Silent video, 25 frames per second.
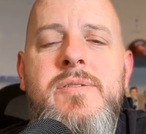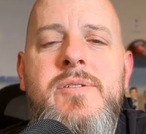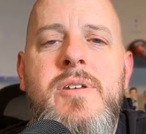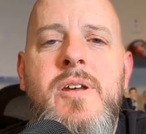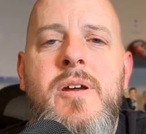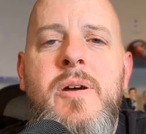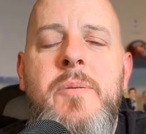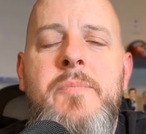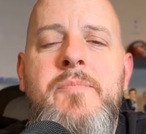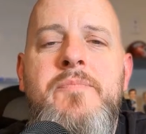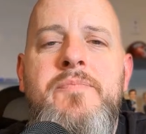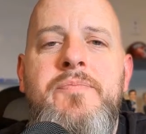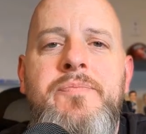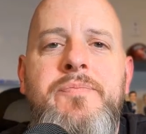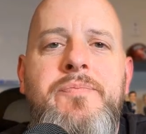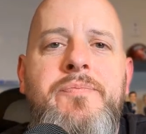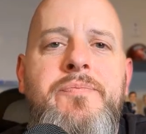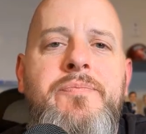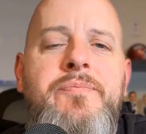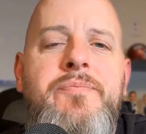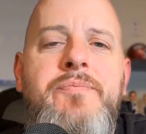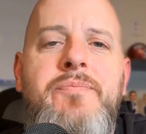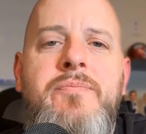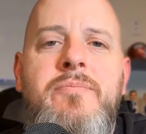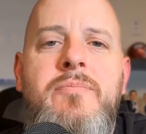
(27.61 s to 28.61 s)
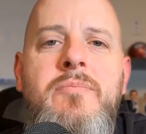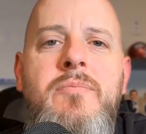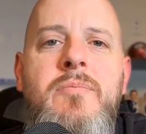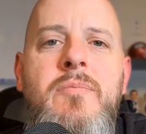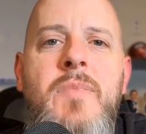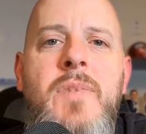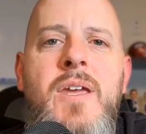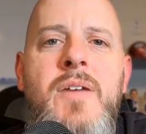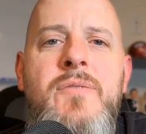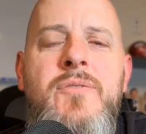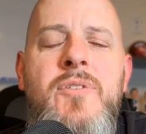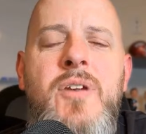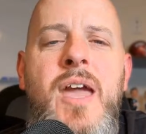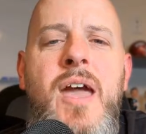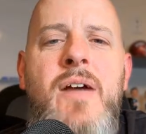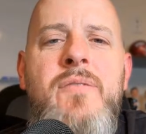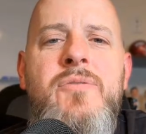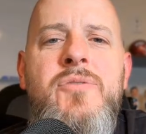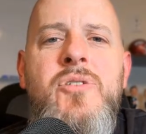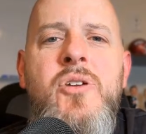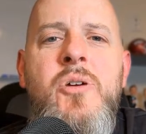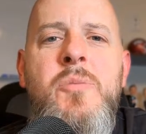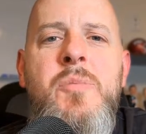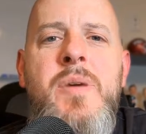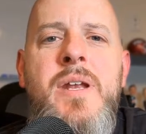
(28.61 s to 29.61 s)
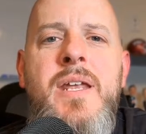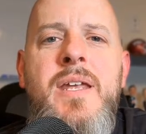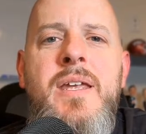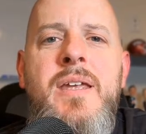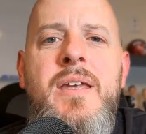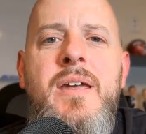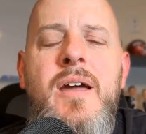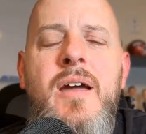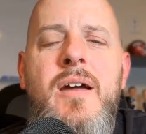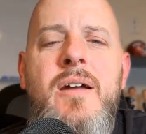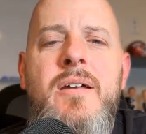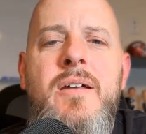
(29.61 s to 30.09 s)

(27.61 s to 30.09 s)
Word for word: So if you have too many